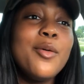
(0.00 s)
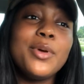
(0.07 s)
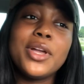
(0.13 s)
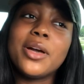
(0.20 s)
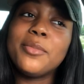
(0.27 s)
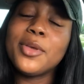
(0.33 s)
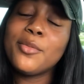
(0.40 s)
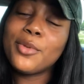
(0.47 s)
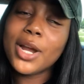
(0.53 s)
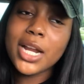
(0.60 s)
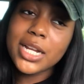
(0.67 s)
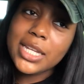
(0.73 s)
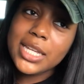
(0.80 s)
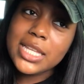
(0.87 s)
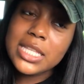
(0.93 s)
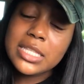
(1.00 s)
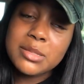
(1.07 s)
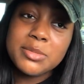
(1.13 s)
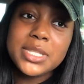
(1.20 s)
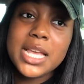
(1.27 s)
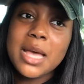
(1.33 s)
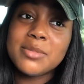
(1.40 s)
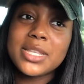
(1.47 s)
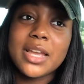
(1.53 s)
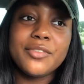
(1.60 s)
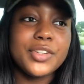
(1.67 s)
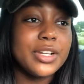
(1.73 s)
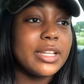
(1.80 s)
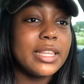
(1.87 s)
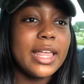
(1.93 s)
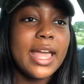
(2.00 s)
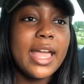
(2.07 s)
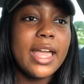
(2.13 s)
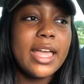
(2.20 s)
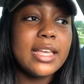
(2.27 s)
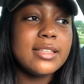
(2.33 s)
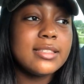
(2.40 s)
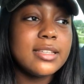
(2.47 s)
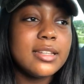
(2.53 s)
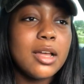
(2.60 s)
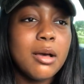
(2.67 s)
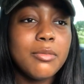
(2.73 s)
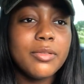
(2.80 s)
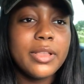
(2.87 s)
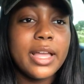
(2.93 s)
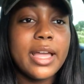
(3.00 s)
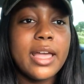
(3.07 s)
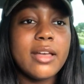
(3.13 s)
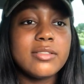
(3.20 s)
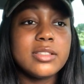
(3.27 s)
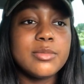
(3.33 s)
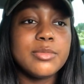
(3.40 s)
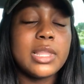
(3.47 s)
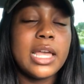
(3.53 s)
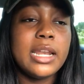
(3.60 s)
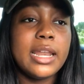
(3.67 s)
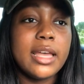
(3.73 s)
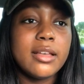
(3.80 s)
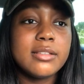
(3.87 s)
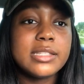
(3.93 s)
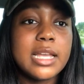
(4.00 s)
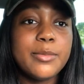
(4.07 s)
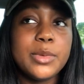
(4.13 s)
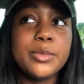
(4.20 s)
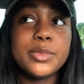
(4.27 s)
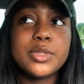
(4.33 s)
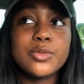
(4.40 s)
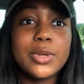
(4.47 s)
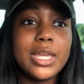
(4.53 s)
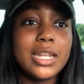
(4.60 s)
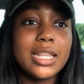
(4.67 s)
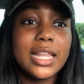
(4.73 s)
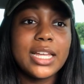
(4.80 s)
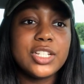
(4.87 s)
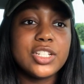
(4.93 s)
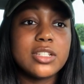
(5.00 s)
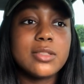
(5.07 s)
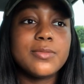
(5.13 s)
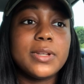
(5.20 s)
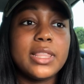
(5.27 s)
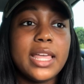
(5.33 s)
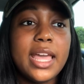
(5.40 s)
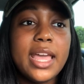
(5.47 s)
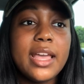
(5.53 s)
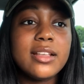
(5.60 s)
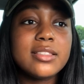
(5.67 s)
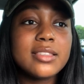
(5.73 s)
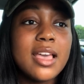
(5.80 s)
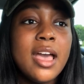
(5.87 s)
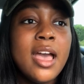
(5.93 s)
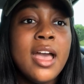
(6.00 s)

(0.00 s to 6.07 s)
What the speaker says: We're gonna be working sometimes after class, and hopefully I have some like downtime in between to like just relax.